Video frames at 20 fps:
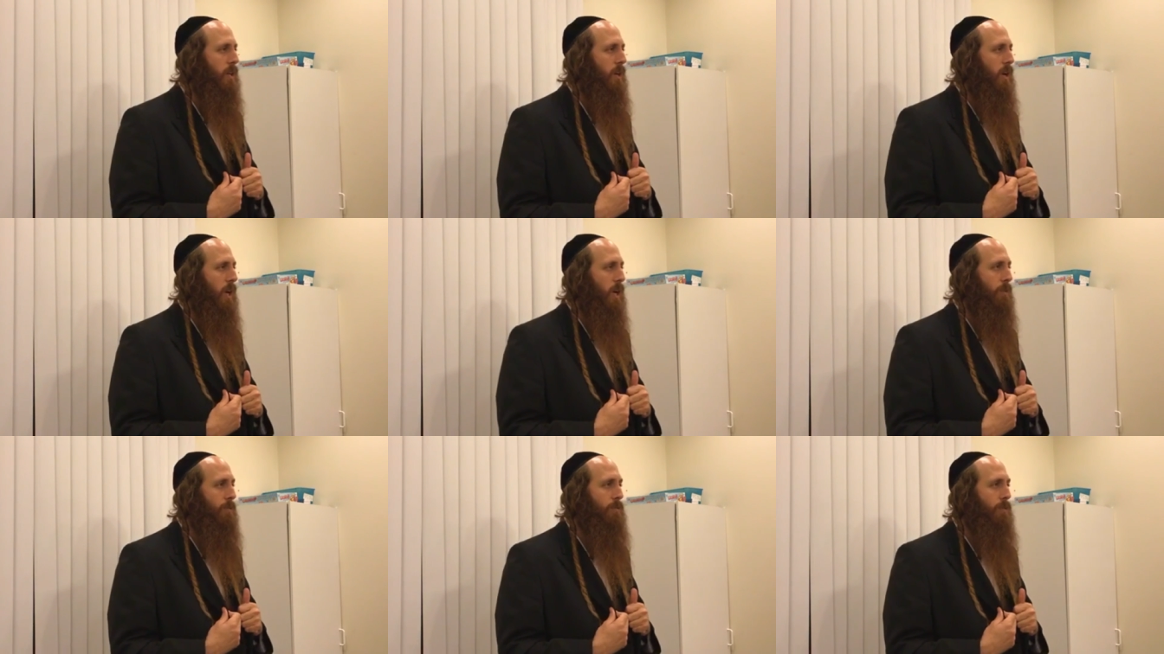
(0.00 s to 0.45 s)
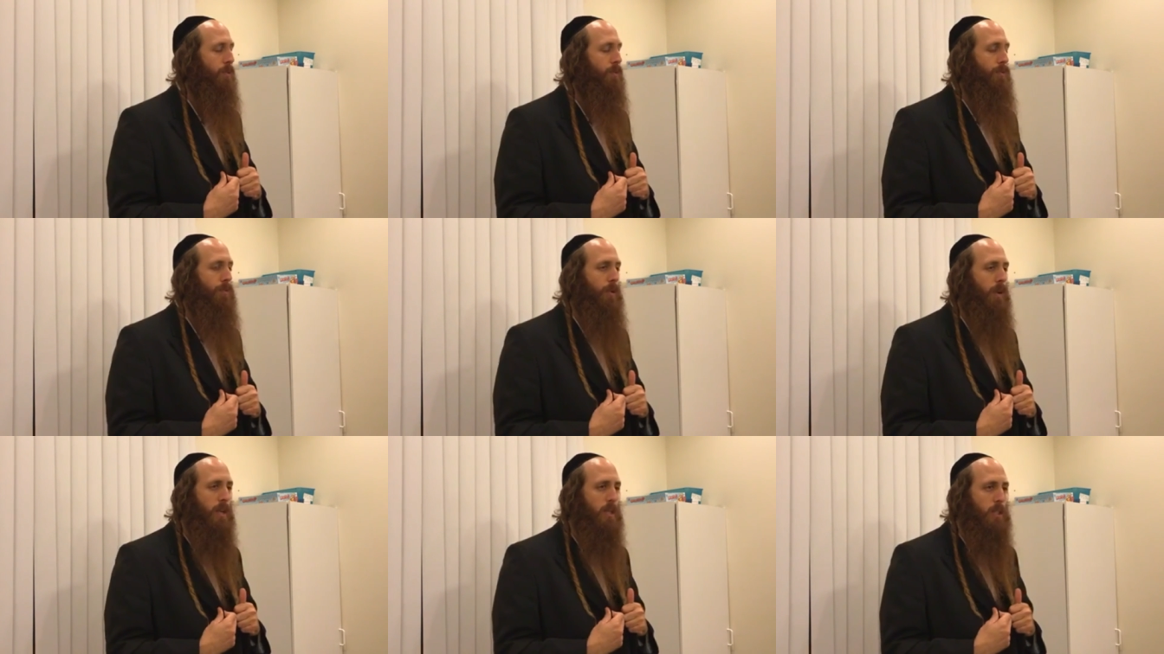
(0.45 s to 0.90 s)
and for
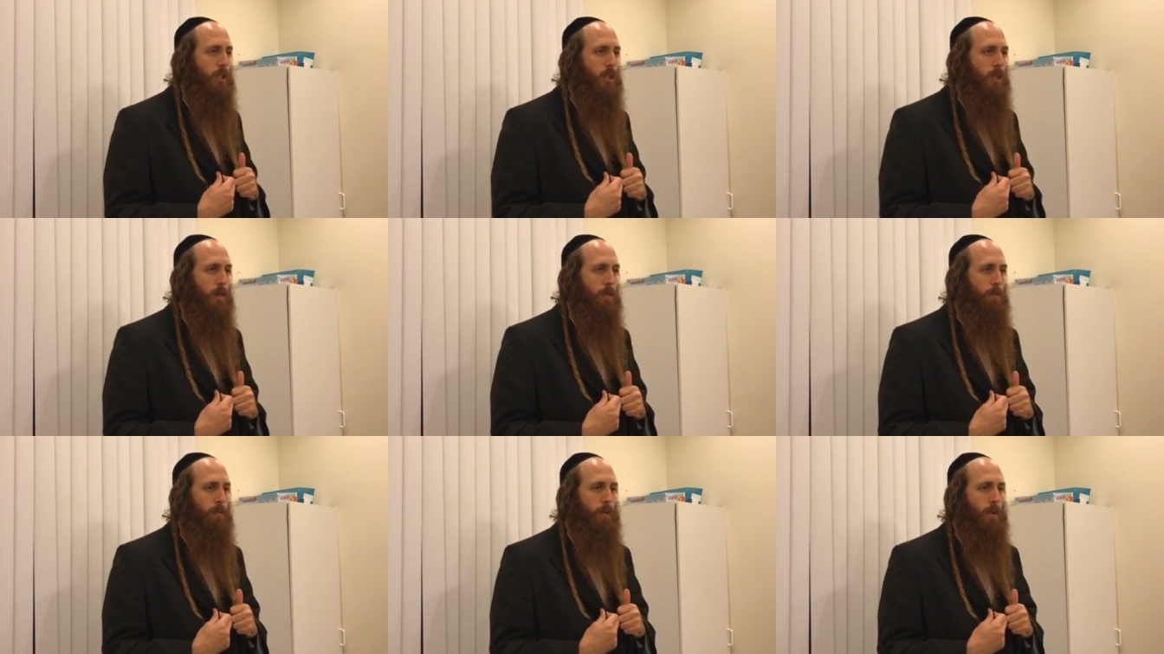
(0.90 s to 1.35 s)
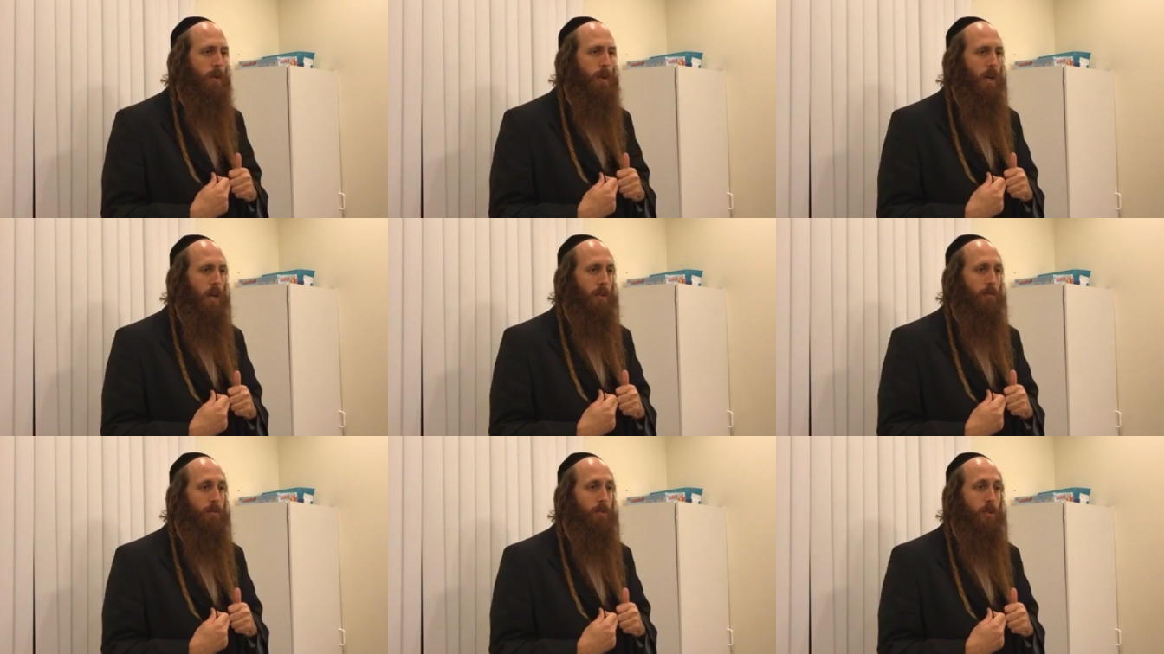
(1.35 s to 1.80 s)
friendship
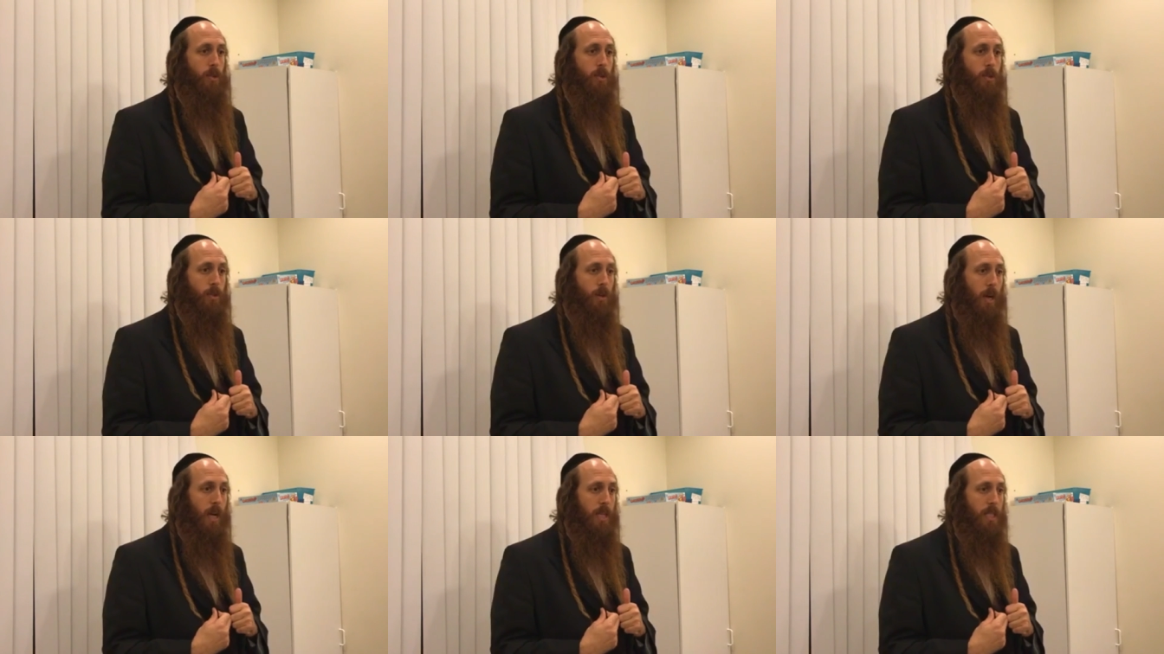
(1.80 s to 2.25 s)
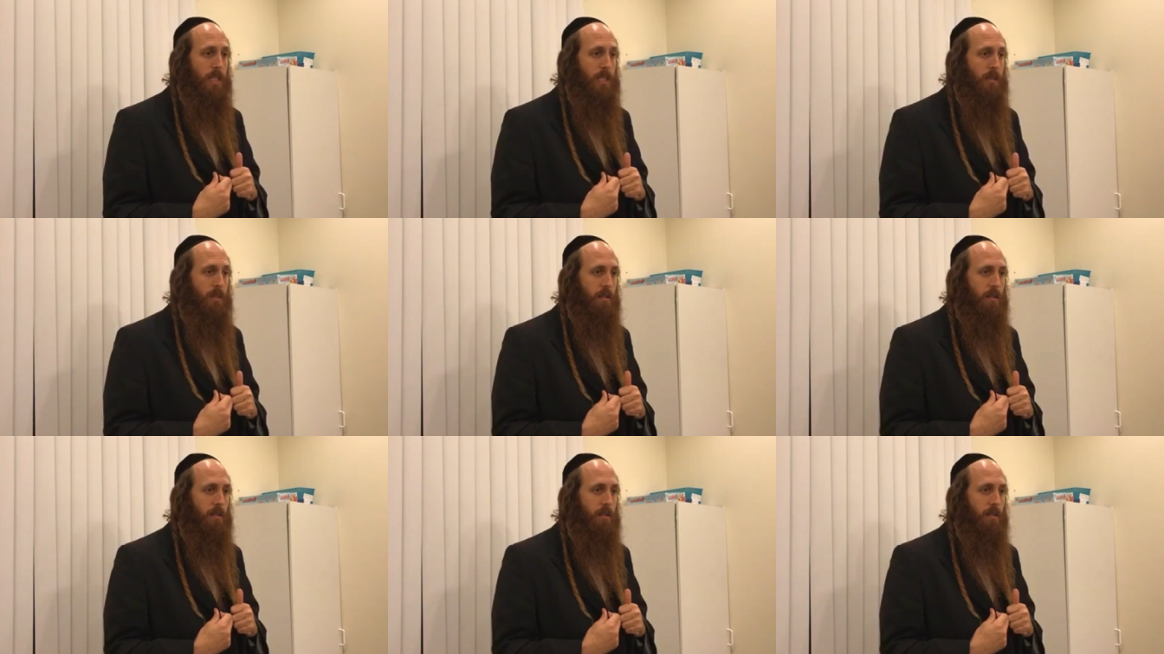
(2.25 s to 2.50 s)
and for trust.